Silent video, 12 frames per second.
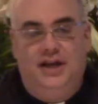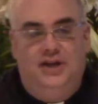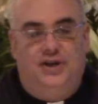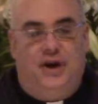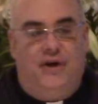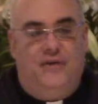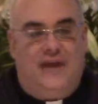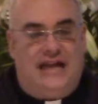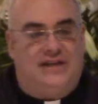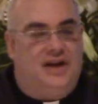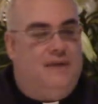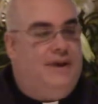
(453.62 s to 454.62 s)
So
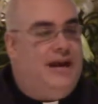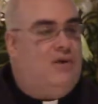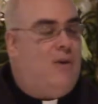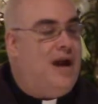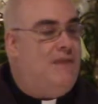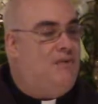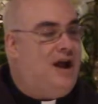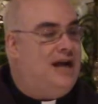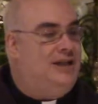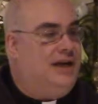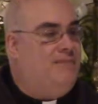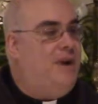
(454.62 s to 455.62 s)
that's going to be quite a
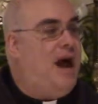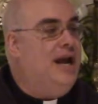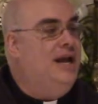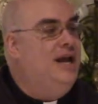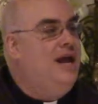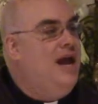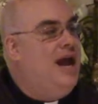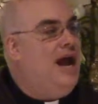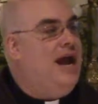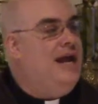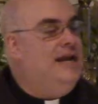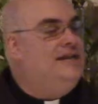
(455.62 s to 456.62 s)
project. But uh,
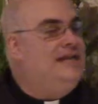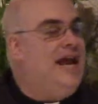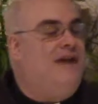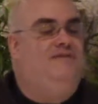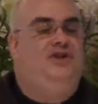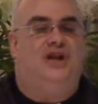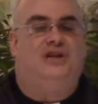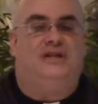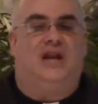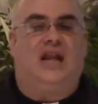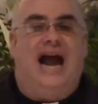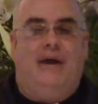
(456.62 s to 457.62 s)
instead of just
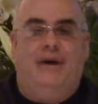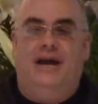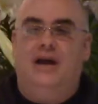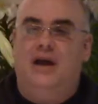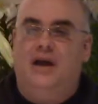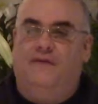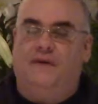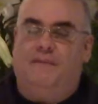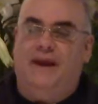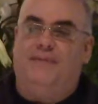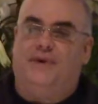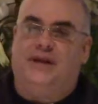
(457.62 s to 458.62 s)
allowing for
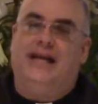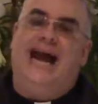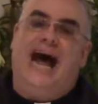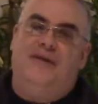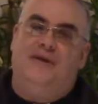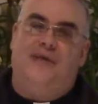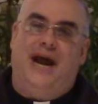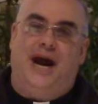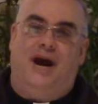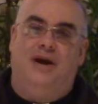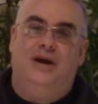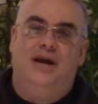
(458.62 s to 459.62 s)
people to gather
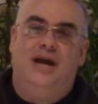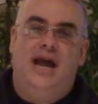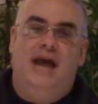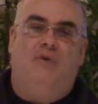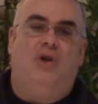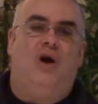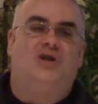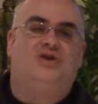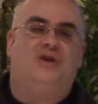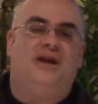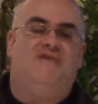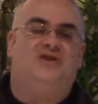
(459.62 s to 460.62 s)
there, it will
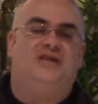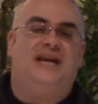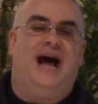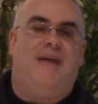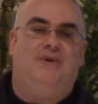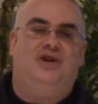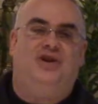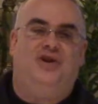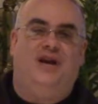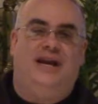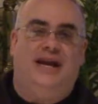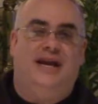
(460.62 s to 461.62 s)
also give us the
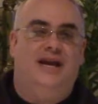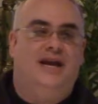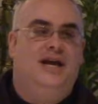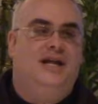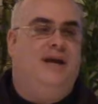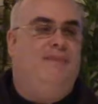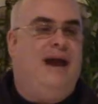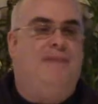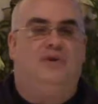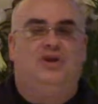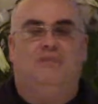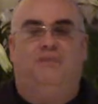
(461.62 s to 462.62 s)
opportunity to be
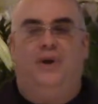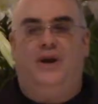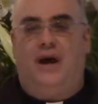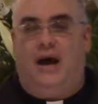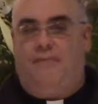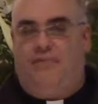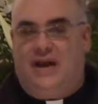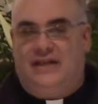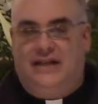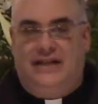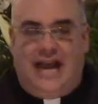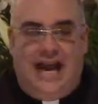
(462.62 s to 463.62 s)
able to put uh,
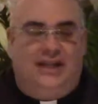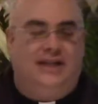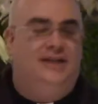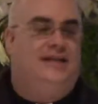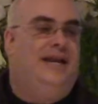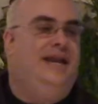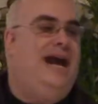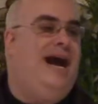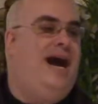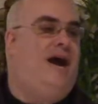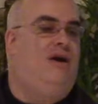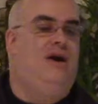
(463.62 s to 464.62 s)
presentations in
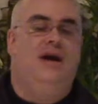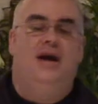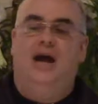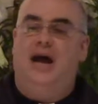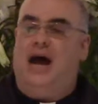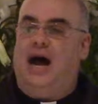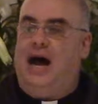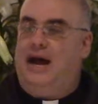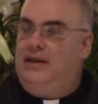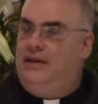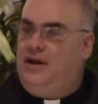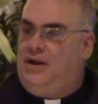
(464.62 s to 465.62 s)
there,
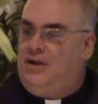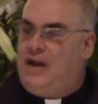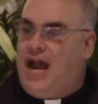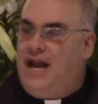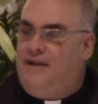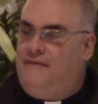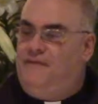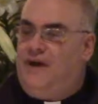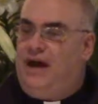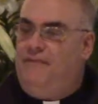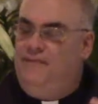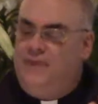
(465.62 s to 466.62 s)
uh, little kind of uh,